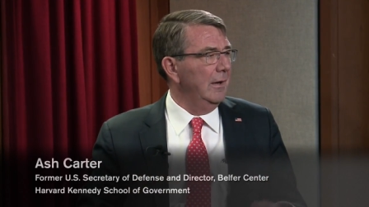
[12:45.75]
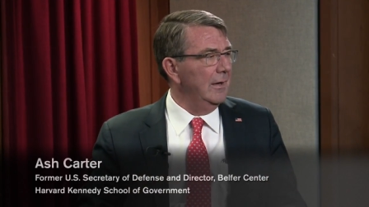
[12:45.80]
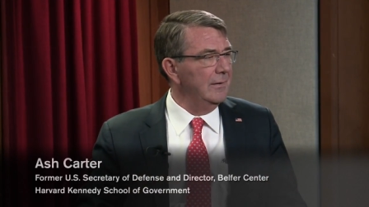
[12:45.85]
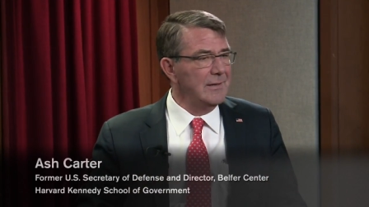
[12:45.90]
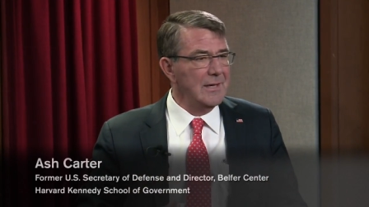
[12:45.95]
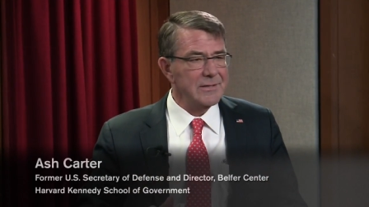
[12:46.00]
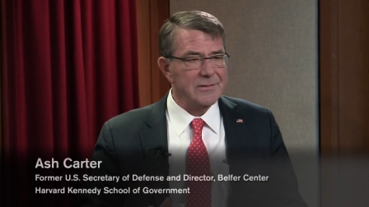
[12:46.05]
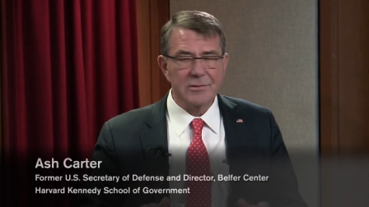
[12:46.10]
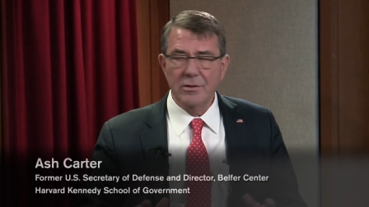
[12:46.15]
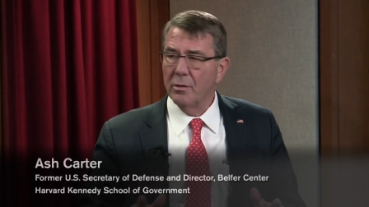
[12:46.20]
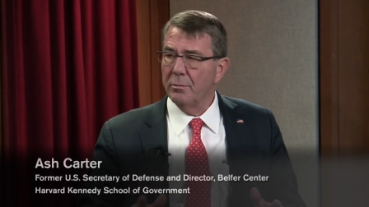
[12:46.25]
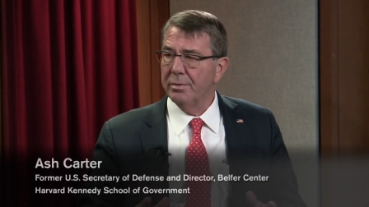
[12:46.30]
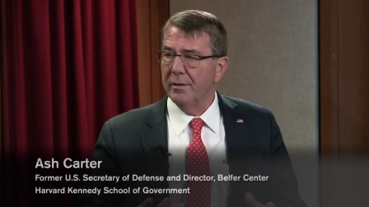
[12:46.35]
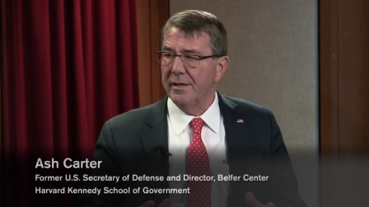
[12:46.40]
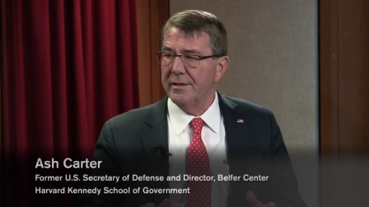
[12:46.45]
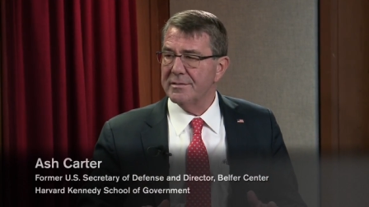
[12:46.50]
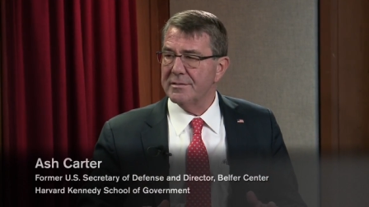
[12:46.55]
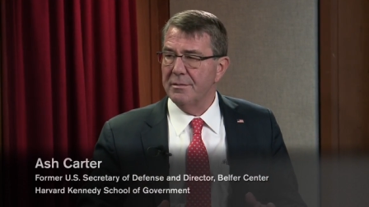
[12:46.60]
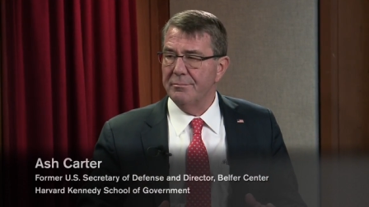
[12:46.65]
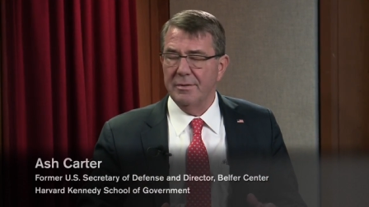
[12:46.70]
and that's no
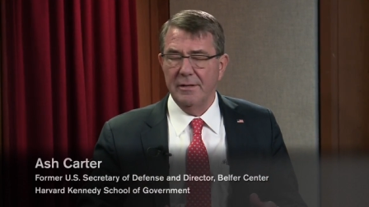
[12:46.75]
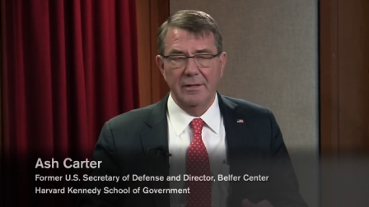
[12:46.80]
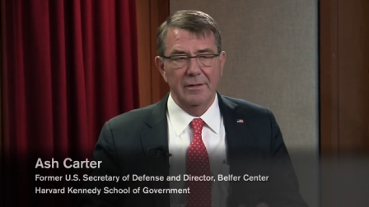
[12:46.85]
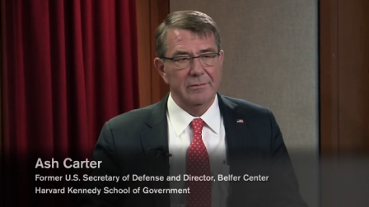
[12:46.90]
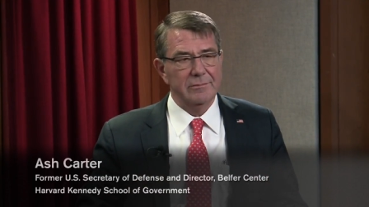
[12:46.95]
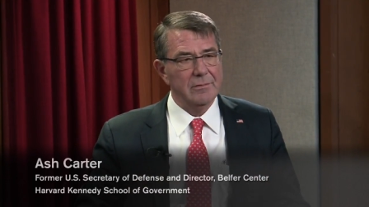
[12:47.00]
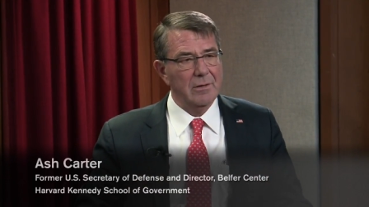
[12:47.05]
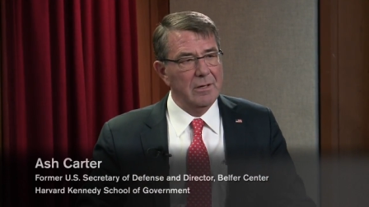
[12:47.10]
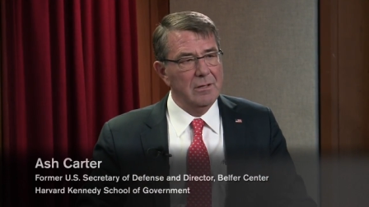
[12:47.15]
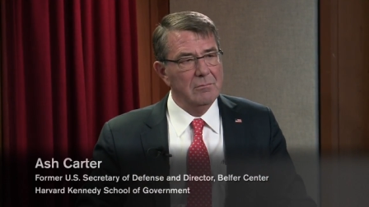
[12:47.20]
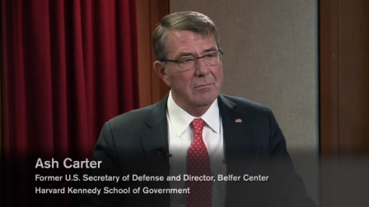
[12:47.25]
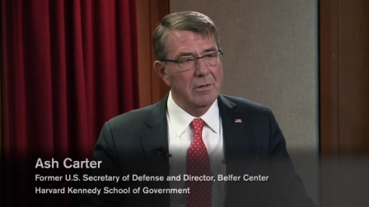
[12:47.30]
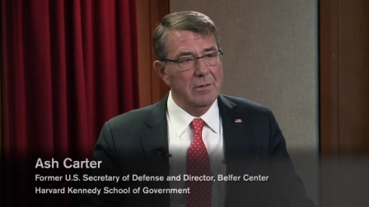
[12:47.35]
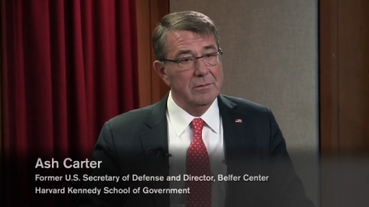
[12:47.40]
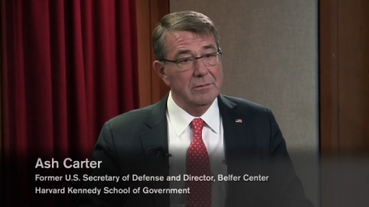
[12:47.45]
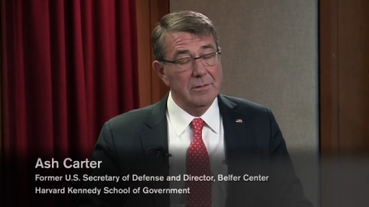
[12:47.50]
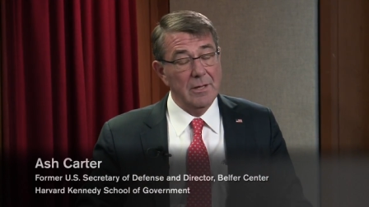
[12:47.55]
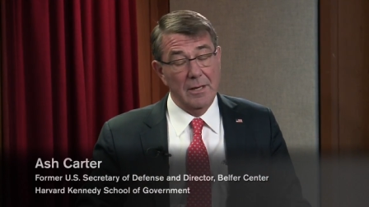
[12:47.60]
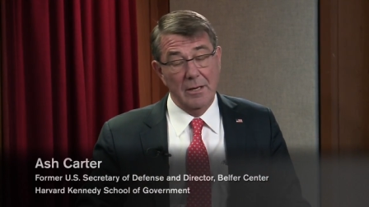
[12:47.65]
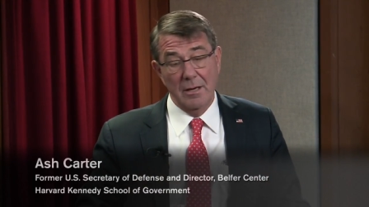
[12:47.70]
place to be so i didn't
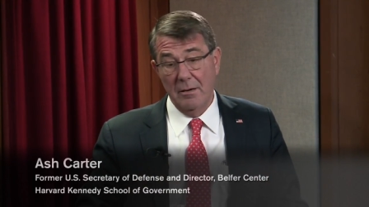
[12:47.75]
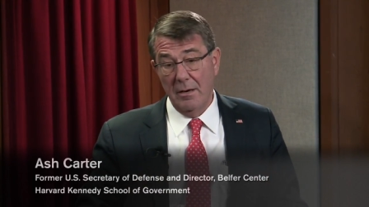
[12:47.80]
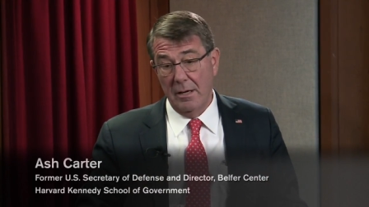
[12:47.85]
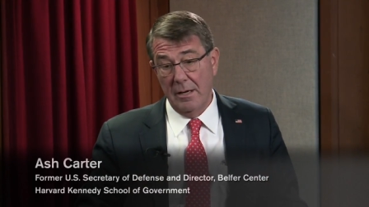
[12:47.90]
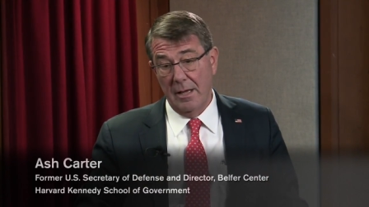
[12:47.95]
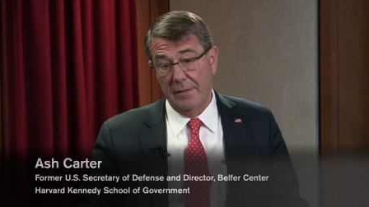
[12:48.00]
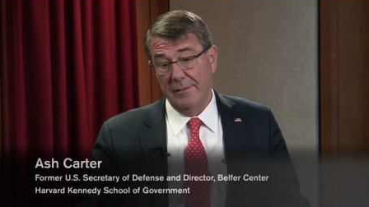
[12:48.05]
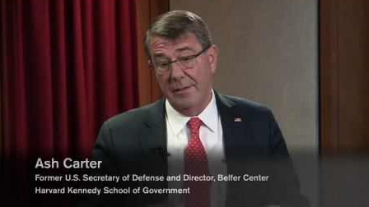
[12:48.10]
want to do that and,